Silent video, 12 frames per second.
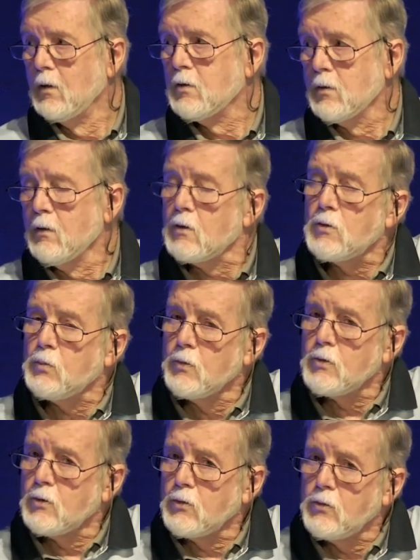So this
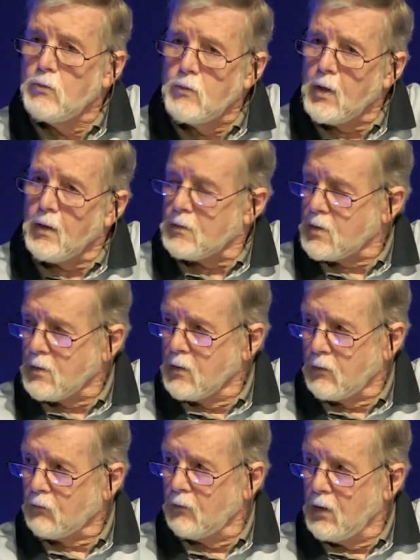was a
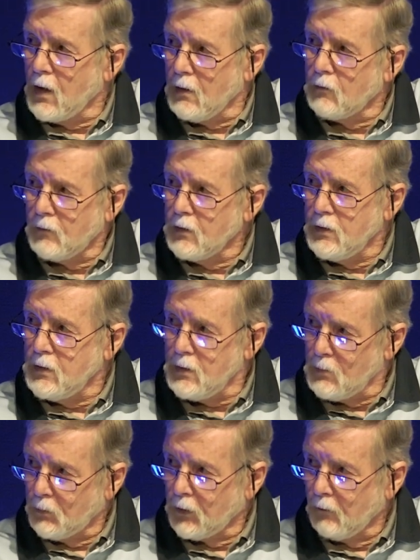
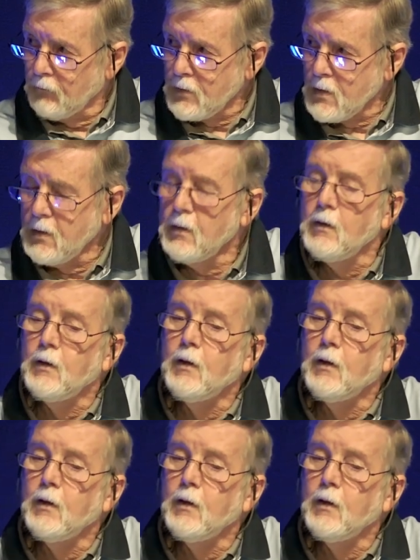2,300-year prophecy.